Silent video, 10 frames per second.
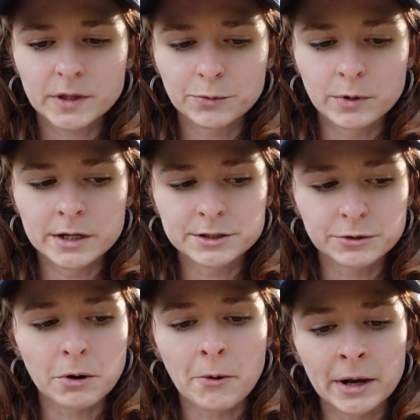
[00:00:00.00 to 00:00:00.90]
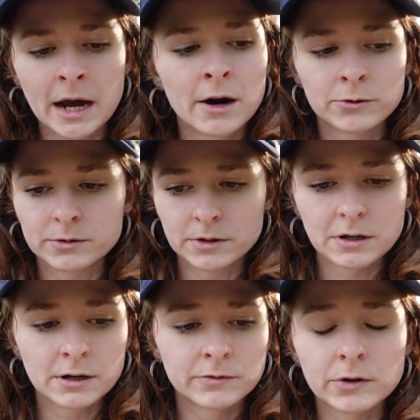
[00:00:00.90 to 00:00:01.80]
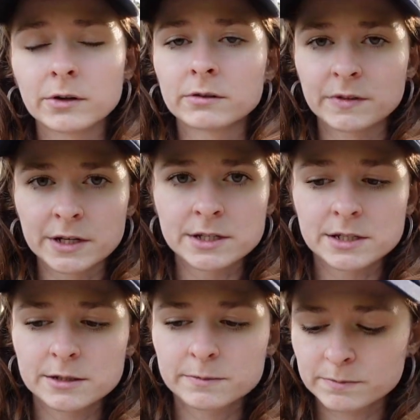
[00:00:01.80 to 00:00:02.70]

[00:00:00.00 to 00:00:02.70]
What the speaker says: What's growing out of all of this?